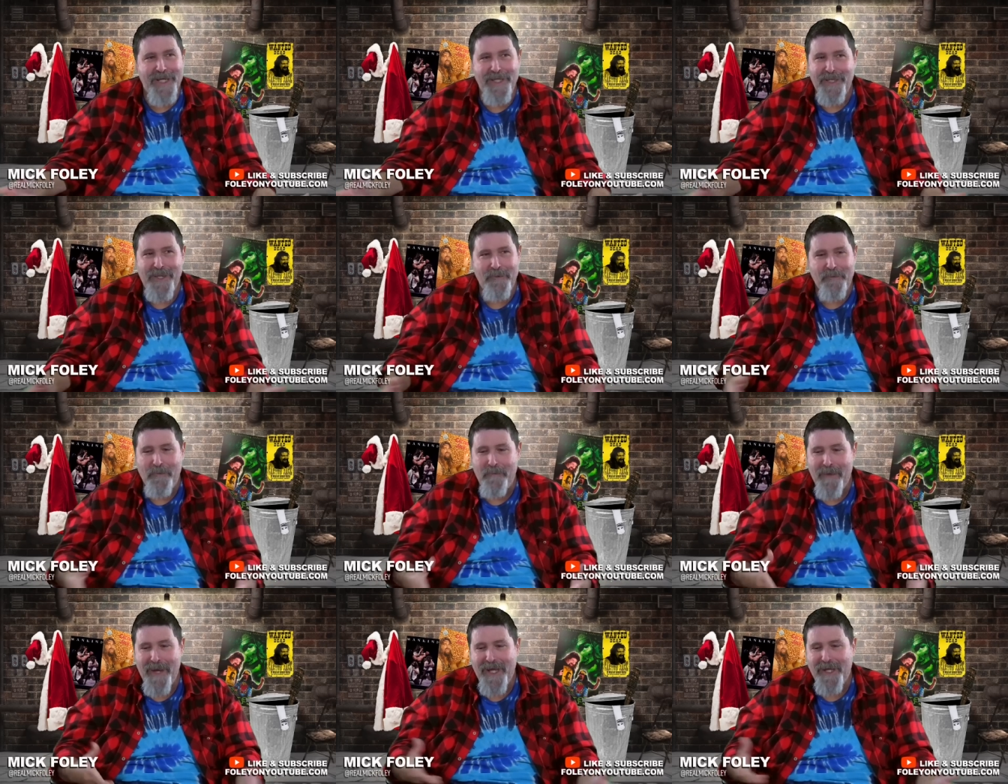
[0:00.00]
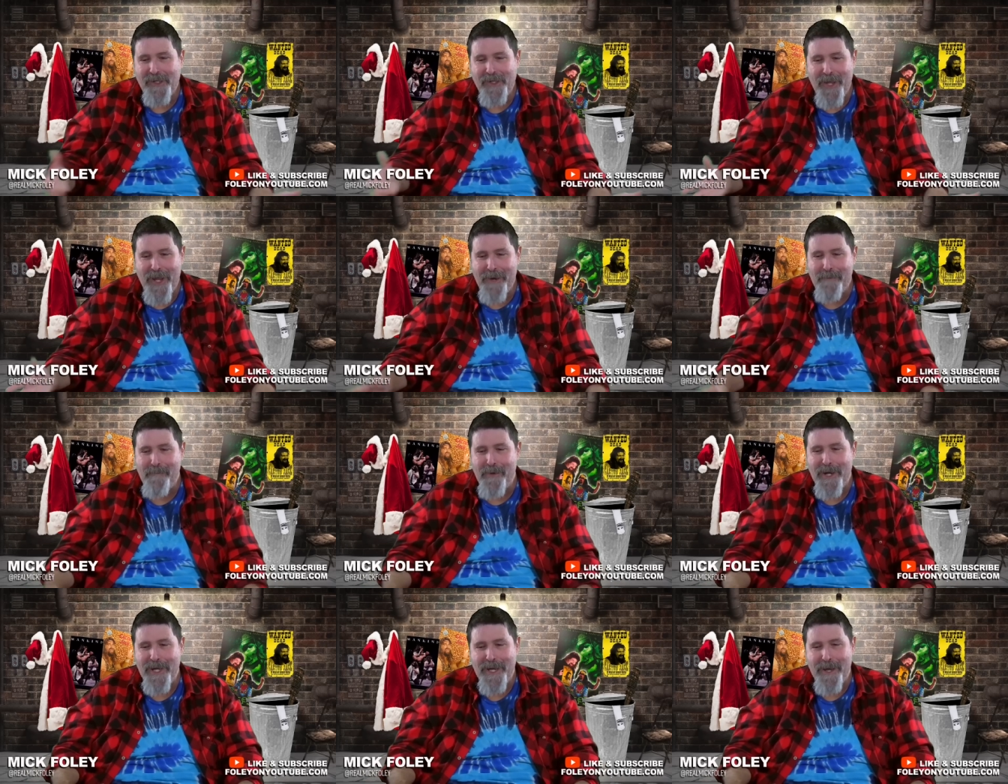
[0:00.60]
And they were making a lot of
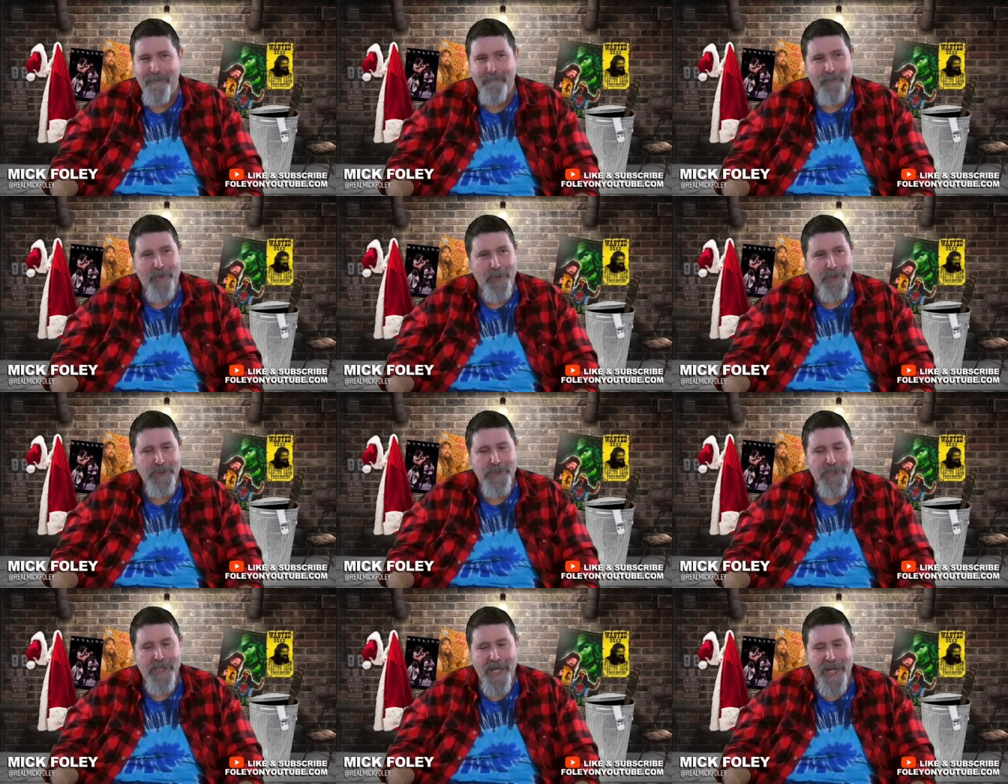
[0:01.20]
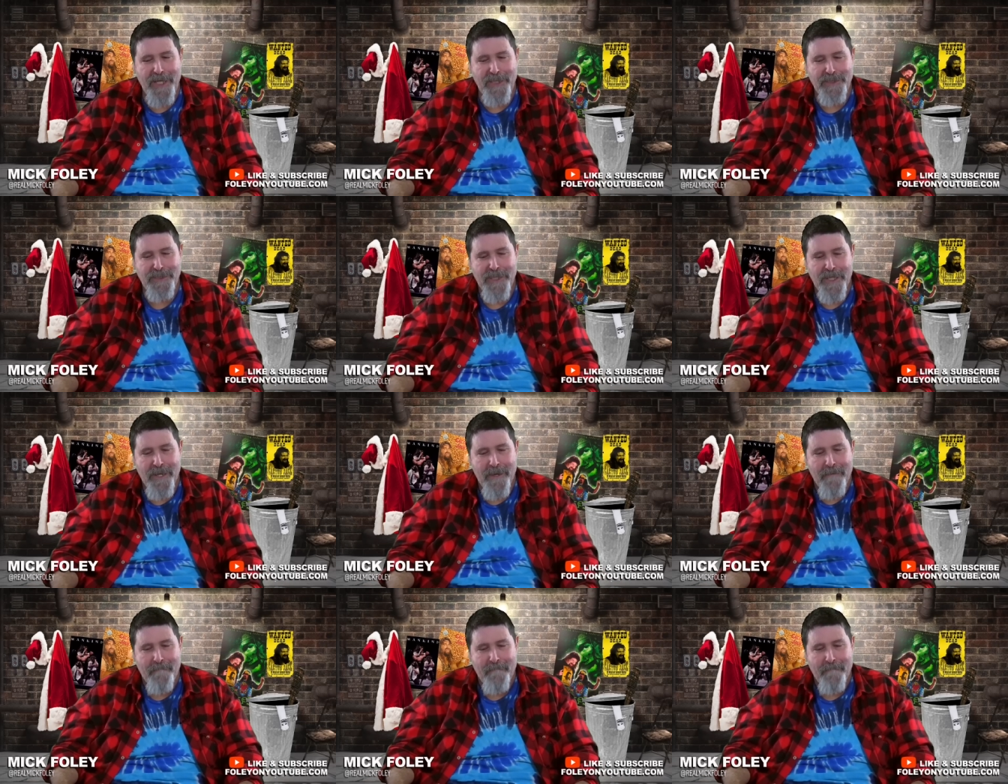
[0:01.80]
money on merchandise,